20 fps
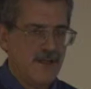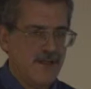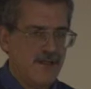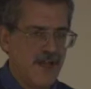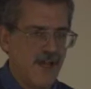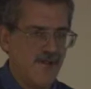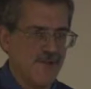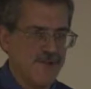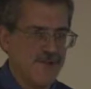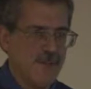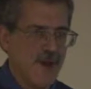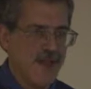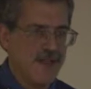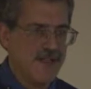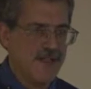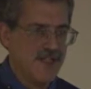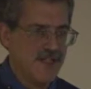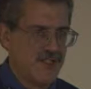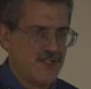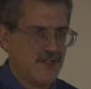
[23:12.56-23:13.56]
That was my
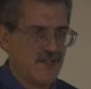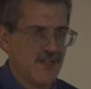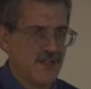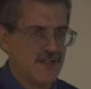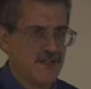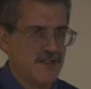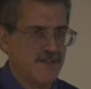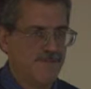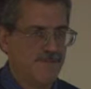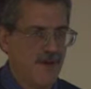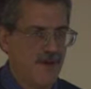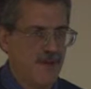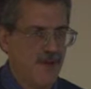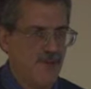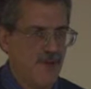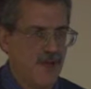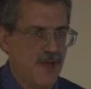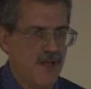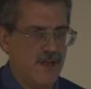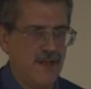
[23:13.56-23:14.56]
district, by the
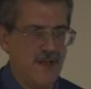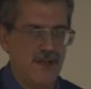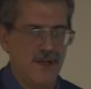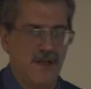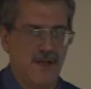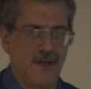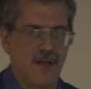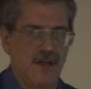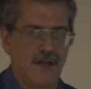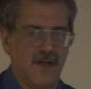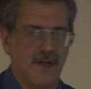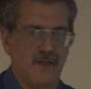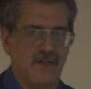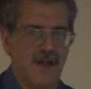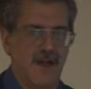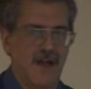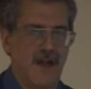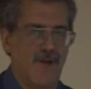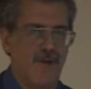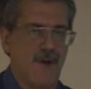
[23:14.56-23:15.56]
way,
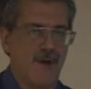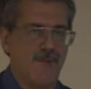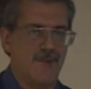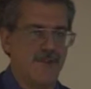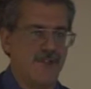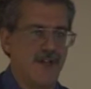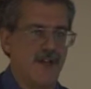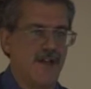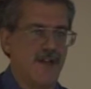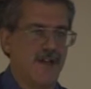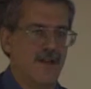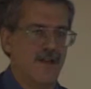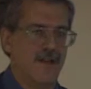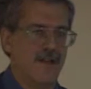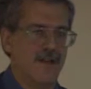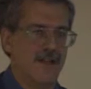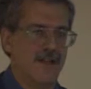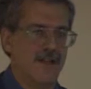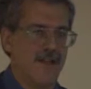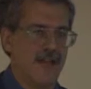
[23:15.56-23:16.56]
that I
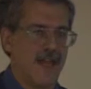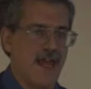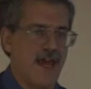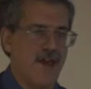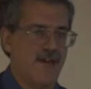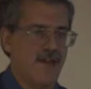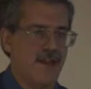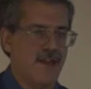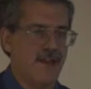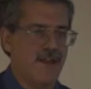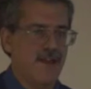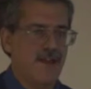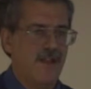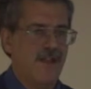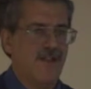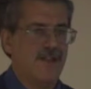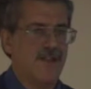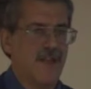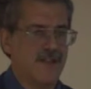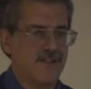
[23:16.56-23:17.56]
represented in the county.
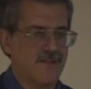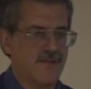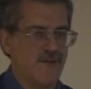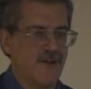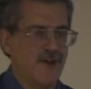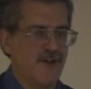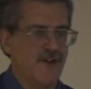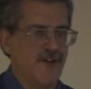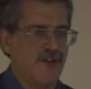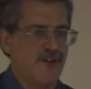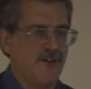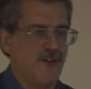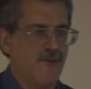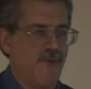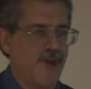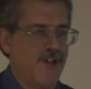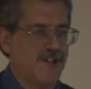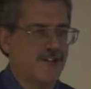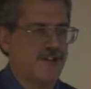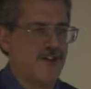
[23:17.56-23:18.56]
That's where all your
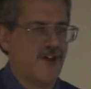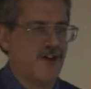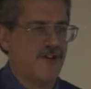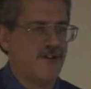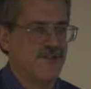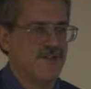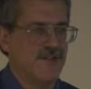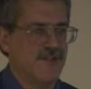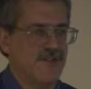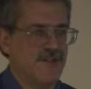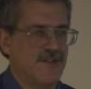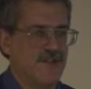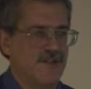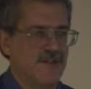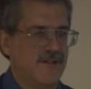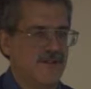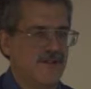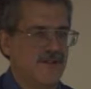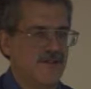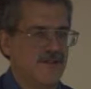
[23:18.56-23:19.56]
waste goes,
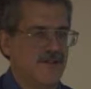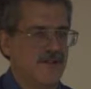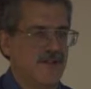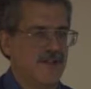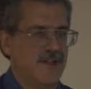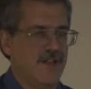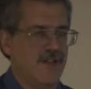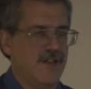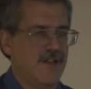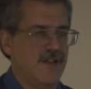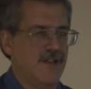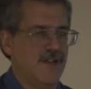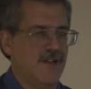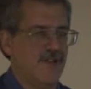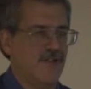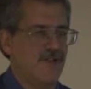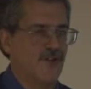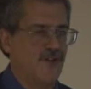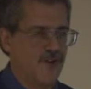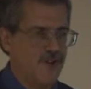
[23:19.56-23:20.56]
into the
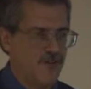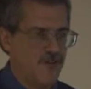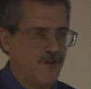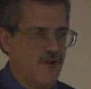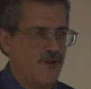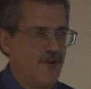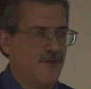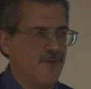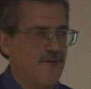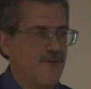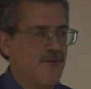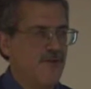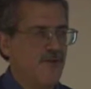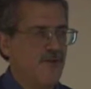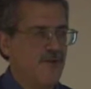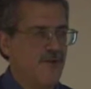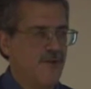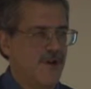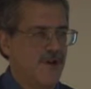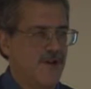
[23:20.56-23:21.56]
northern Broome,
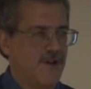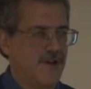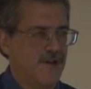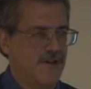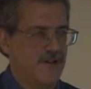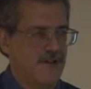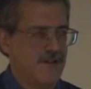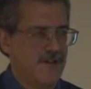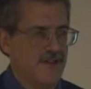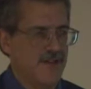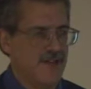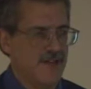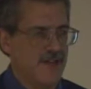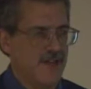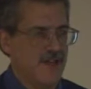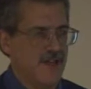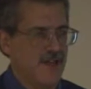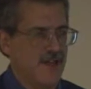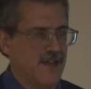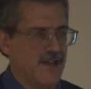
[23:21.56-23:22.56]
where
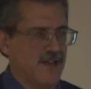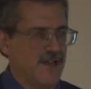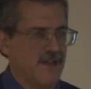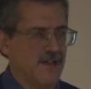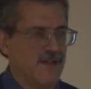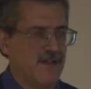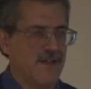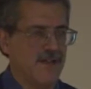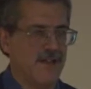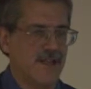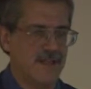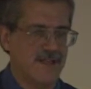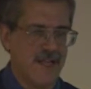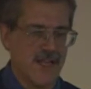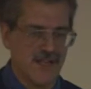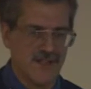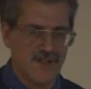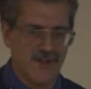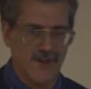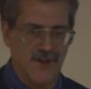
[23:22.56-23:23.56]
that
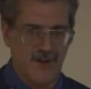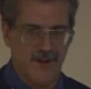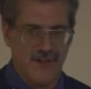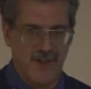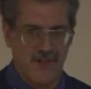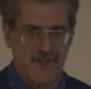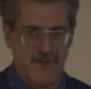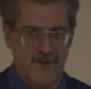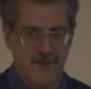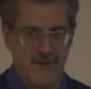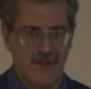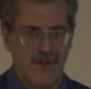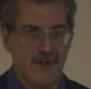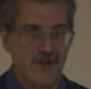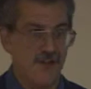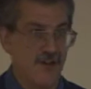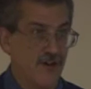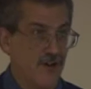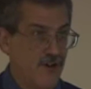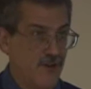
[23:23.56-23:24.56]
takes all
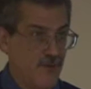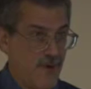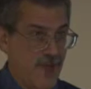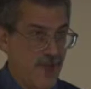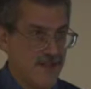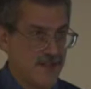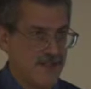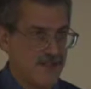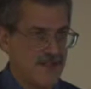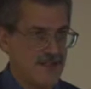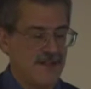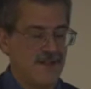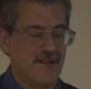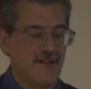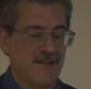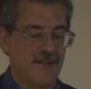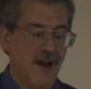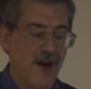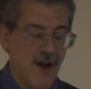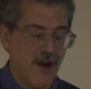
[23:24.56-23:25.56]
your waste,
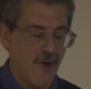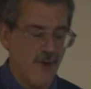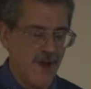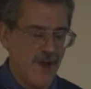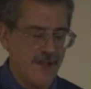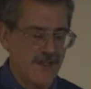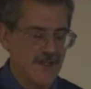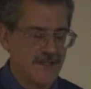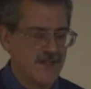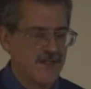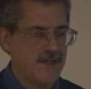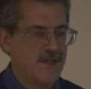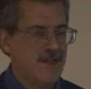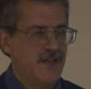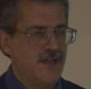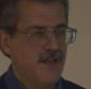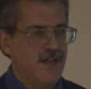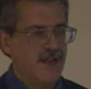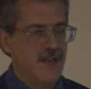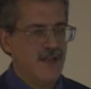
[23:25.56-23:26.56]
our waste,
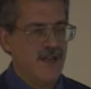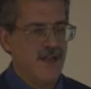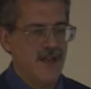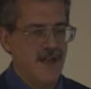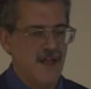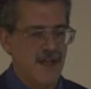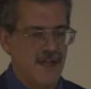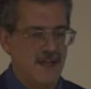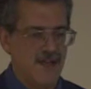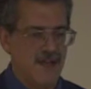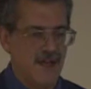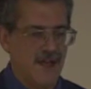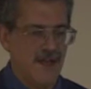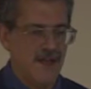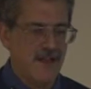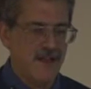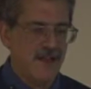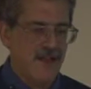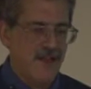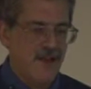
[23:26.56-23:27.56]
and